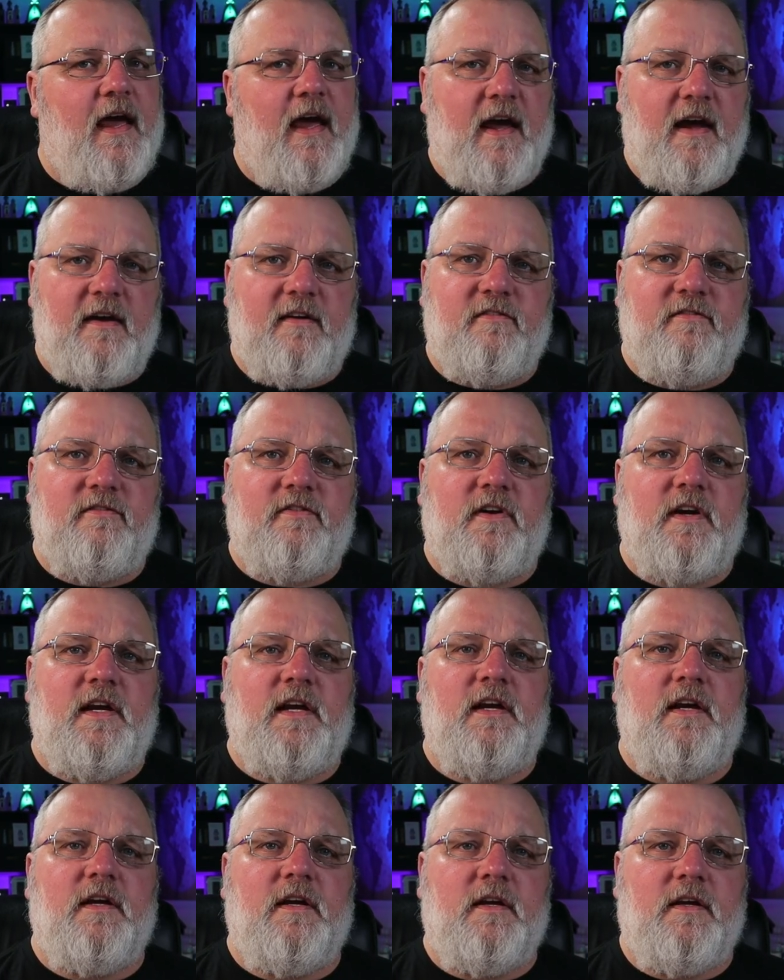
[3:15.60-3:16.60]

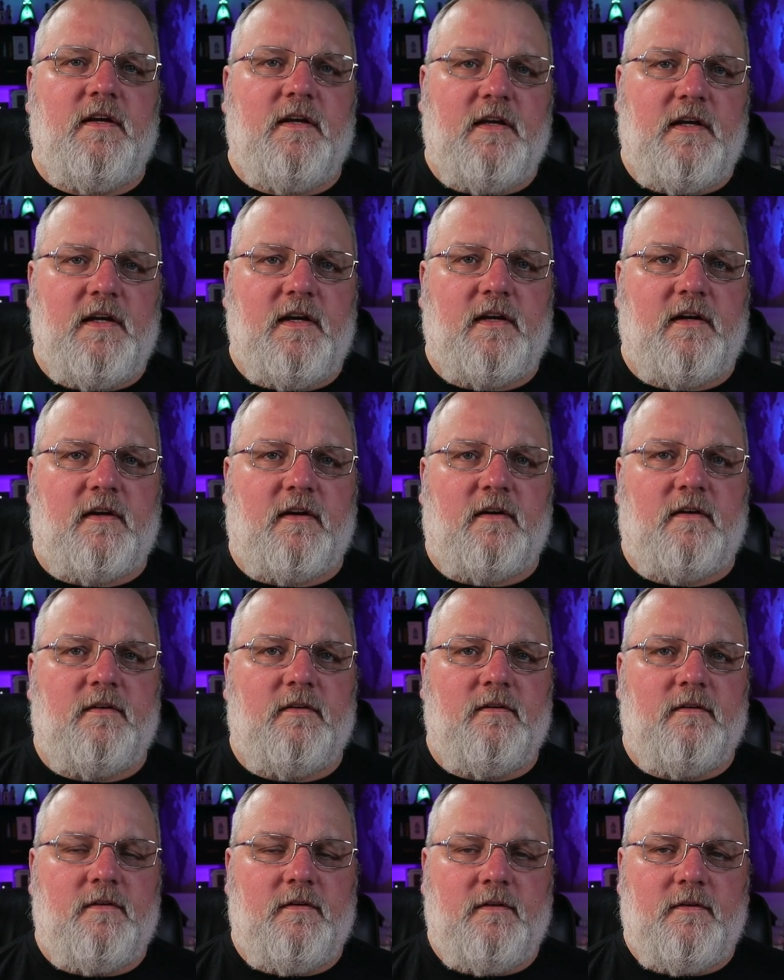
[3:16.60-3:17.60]
every year.
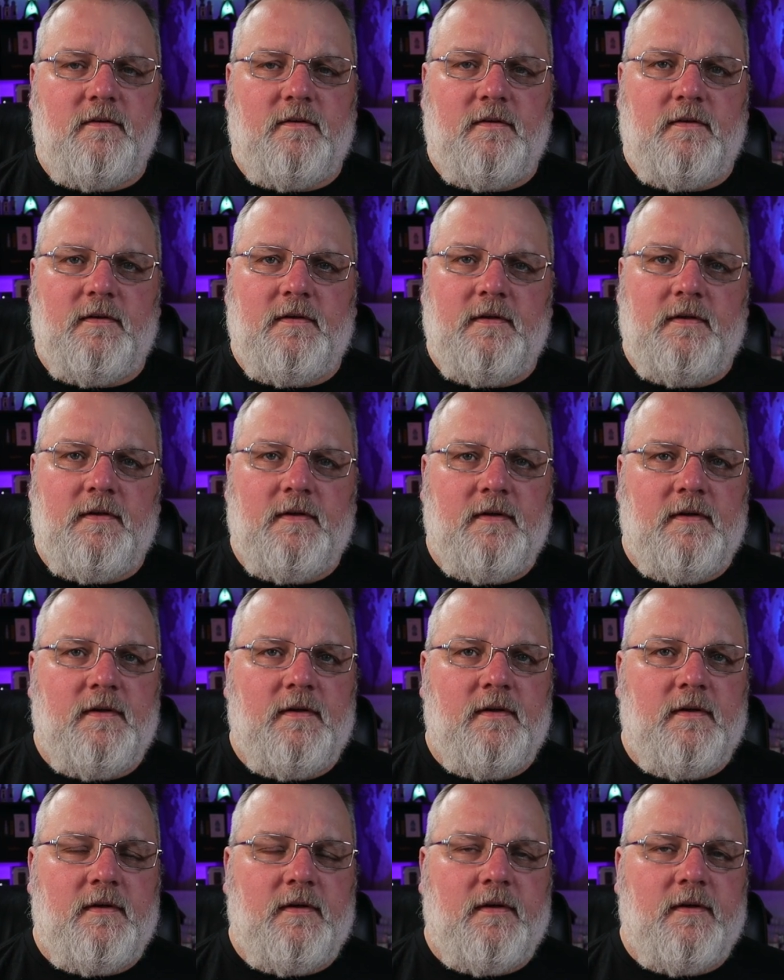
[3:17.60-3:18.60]

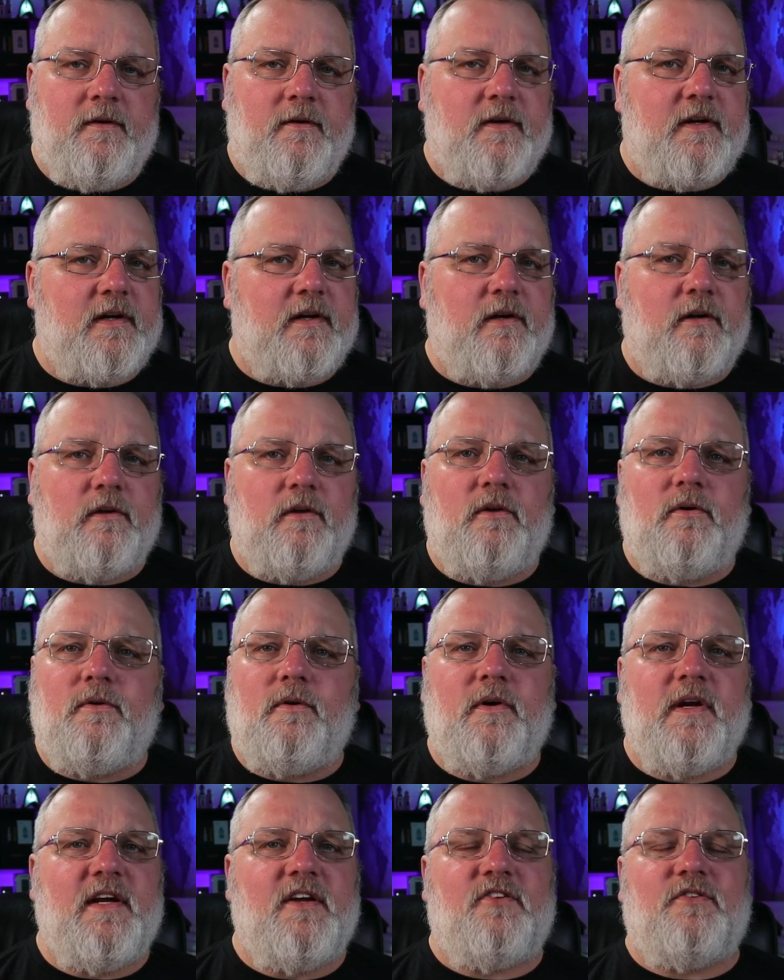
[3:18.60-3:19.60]
What a
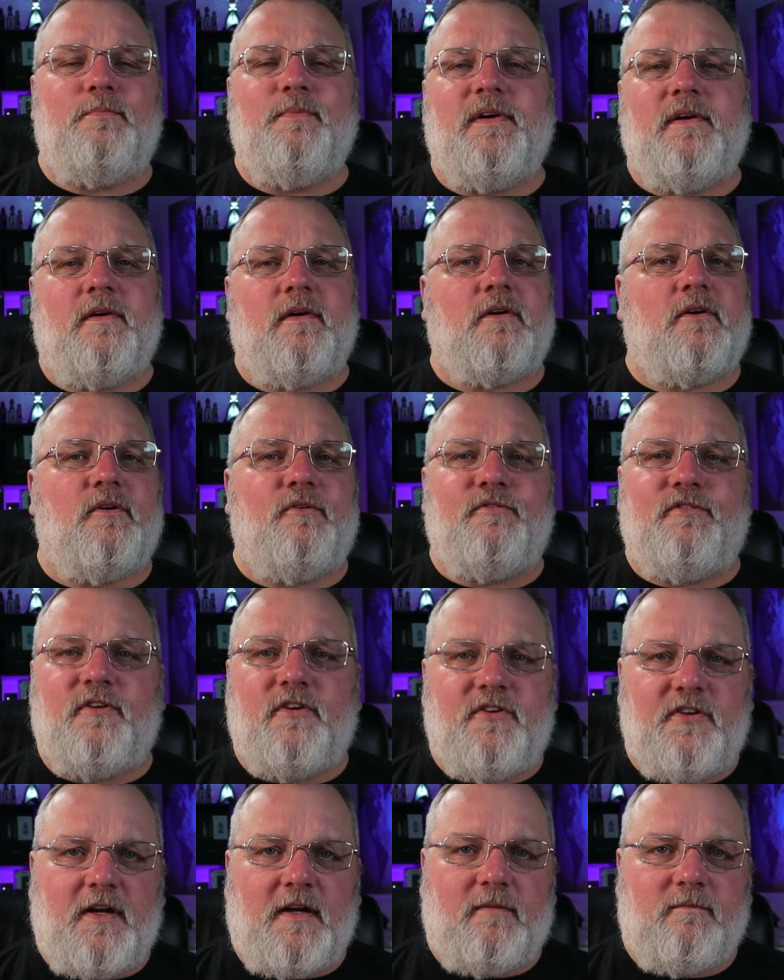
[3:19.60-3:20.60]
glorious miracle for
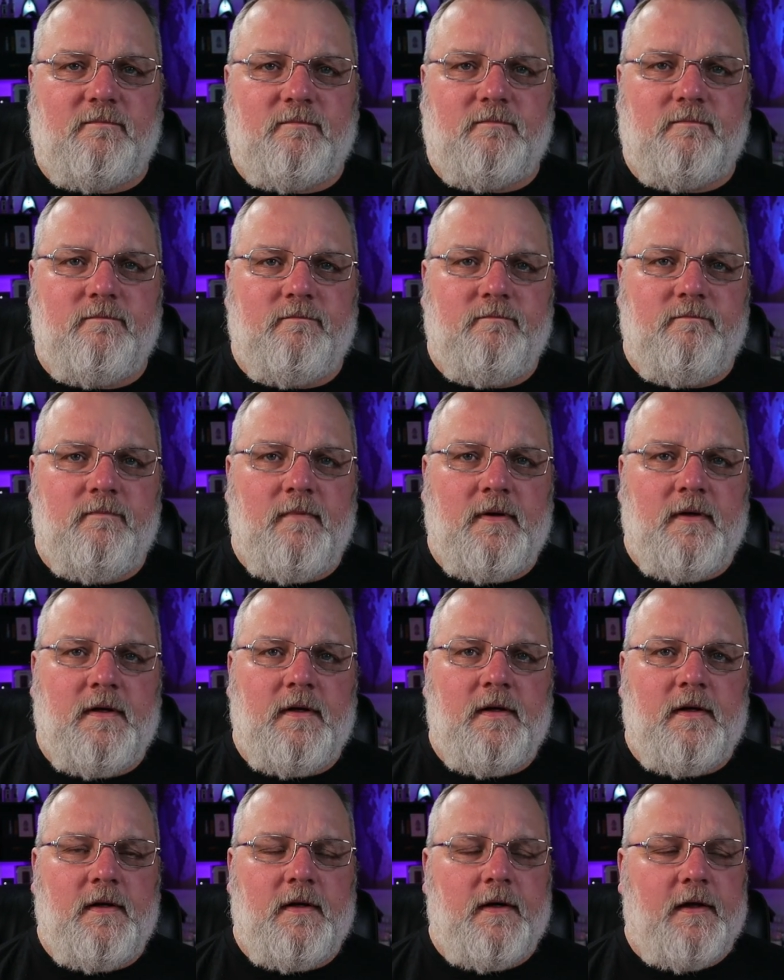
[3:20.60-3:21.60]
some,
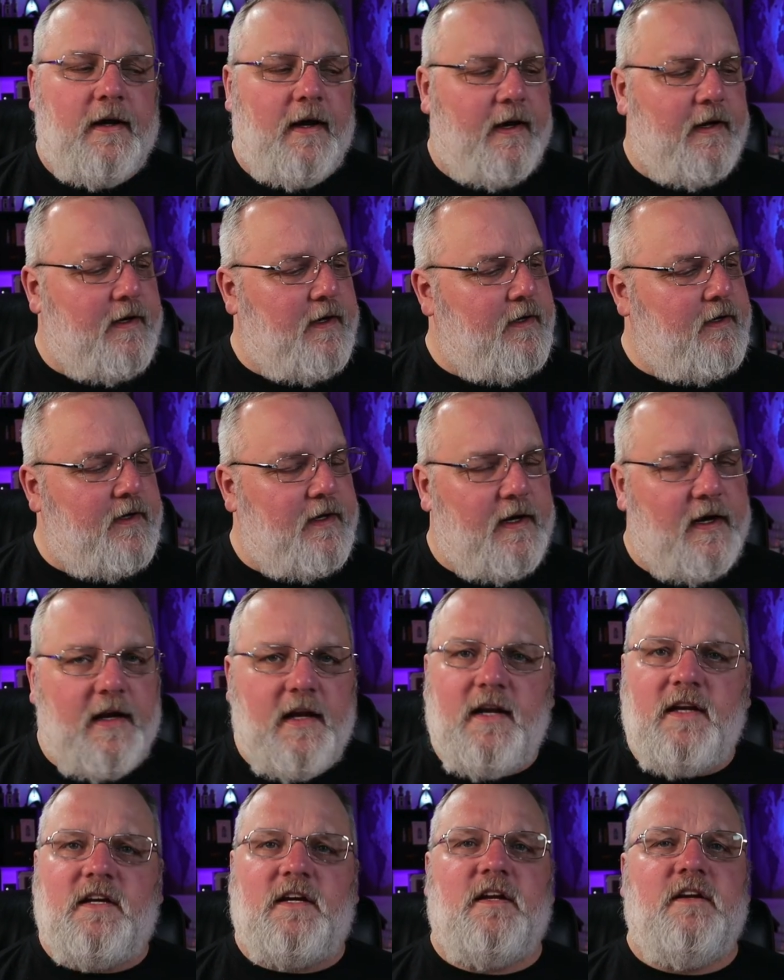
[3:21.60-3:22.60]
and an
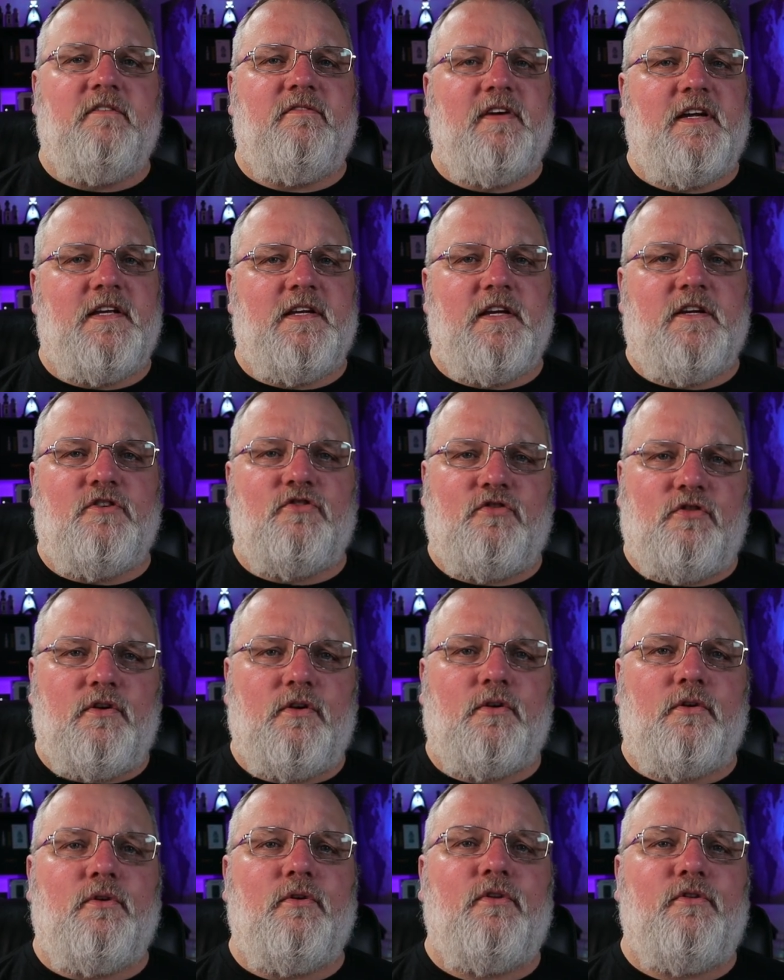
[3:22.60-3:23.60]
inconvenient
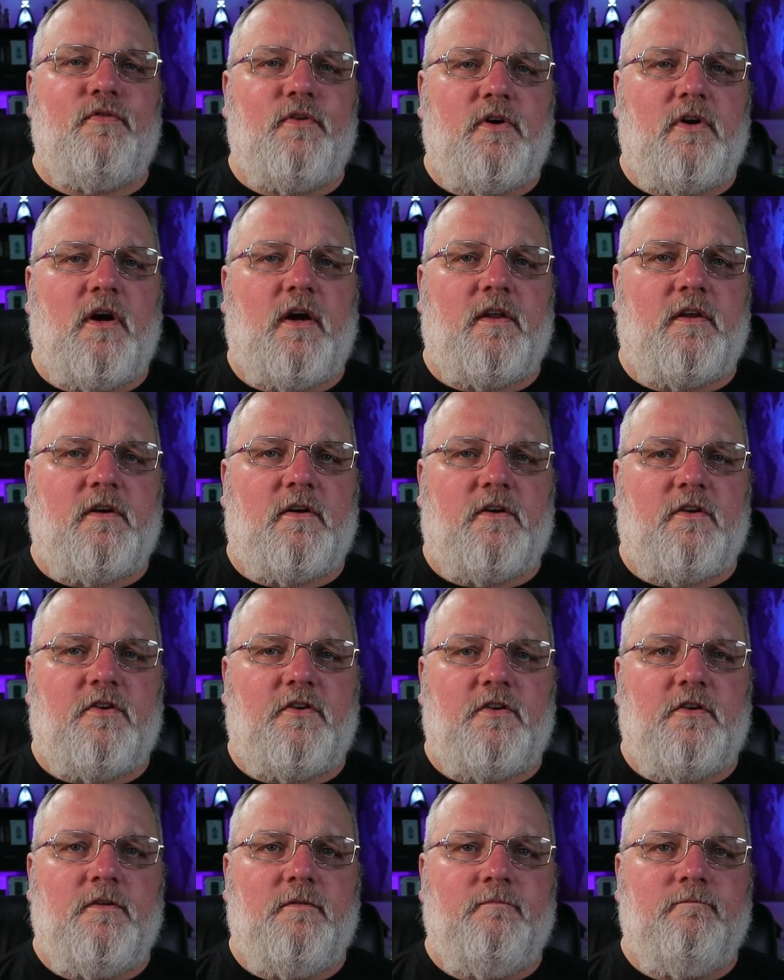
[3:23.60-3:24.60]
truth for
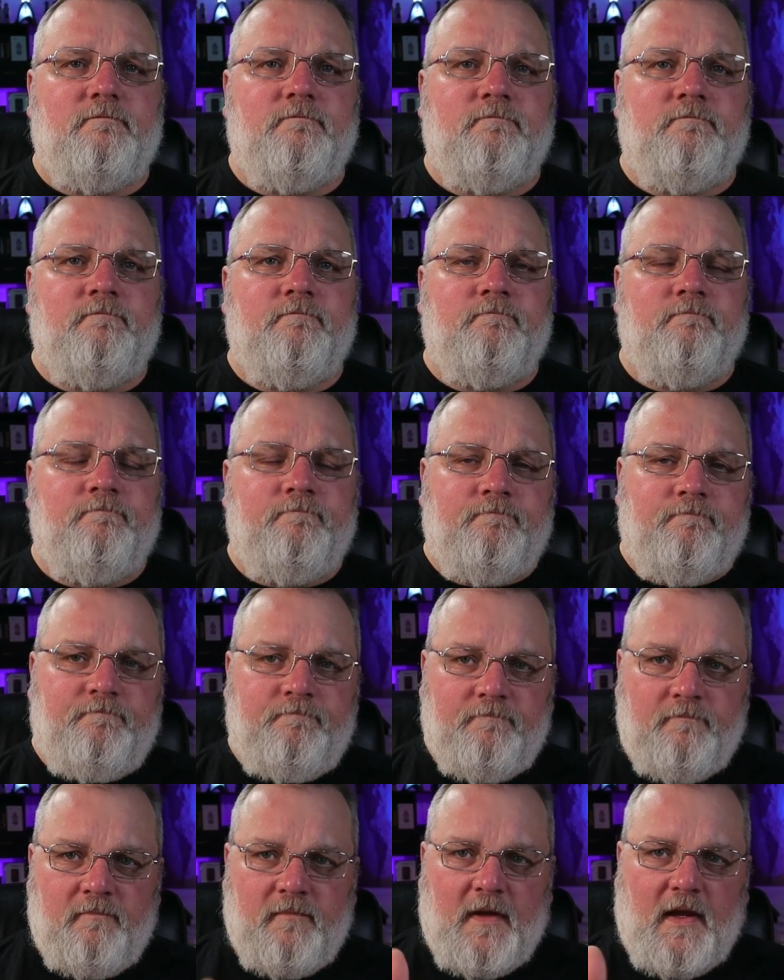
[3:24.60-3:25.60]
others.
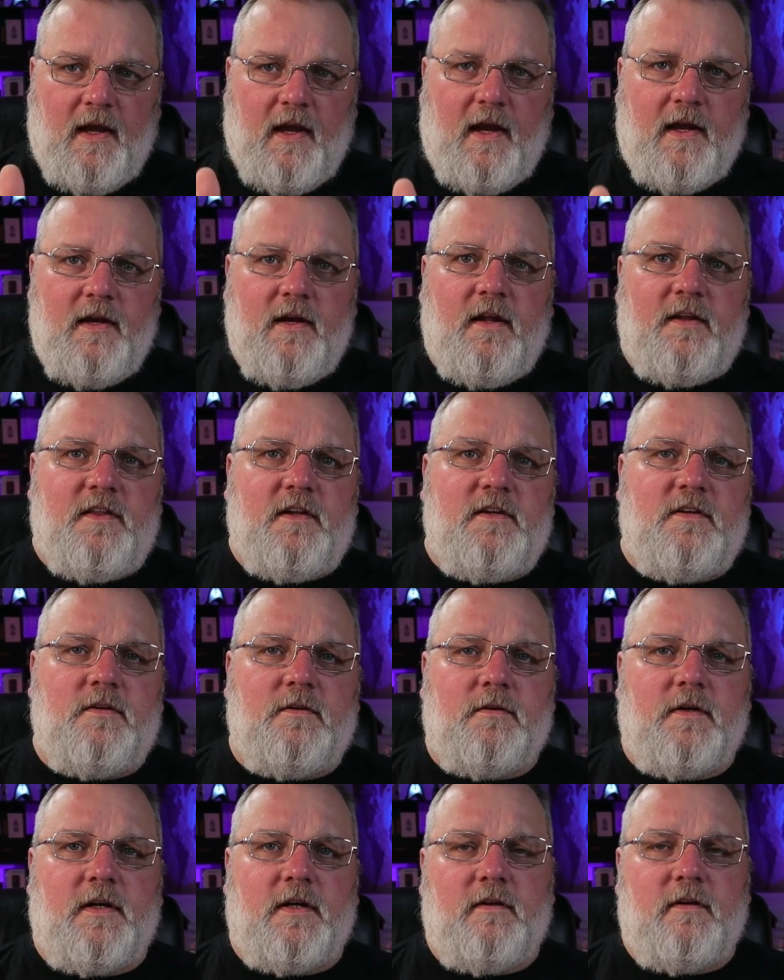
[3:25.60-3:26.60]
Ain't nothing
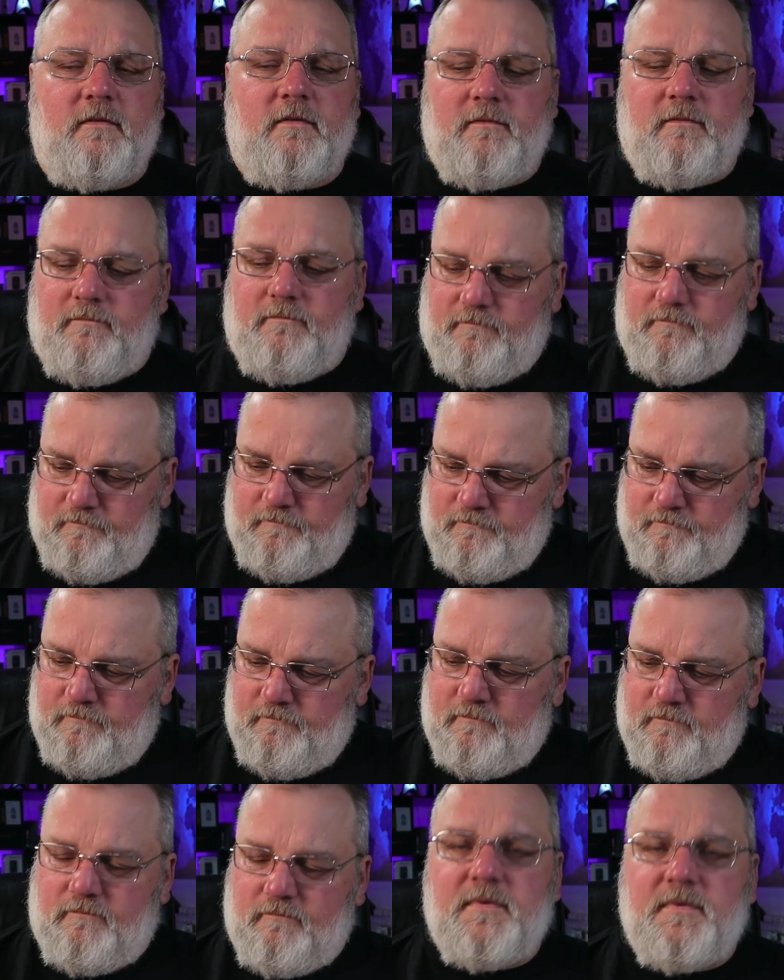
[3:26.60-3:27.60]
to it
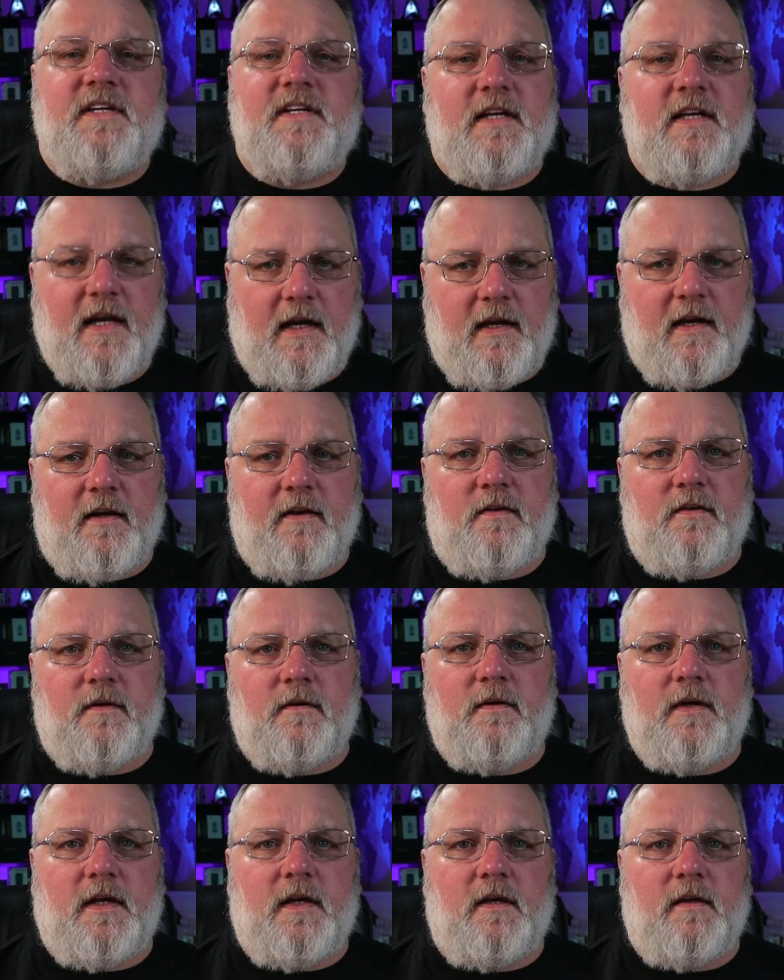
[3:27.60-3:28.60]
but to get
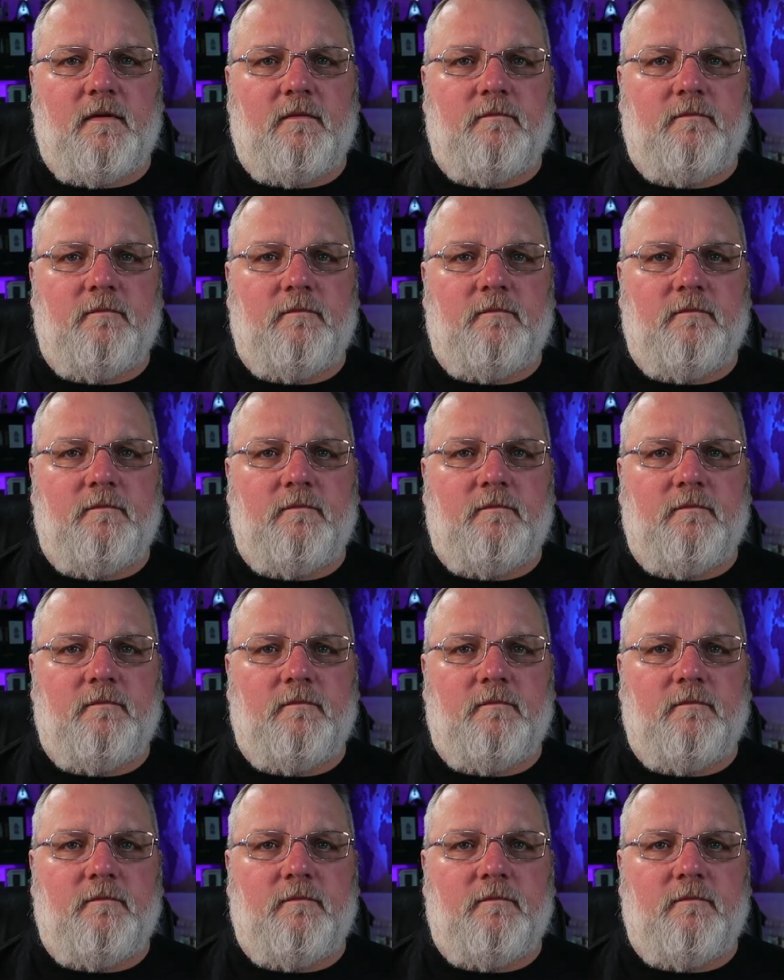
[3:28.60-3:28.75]
into it.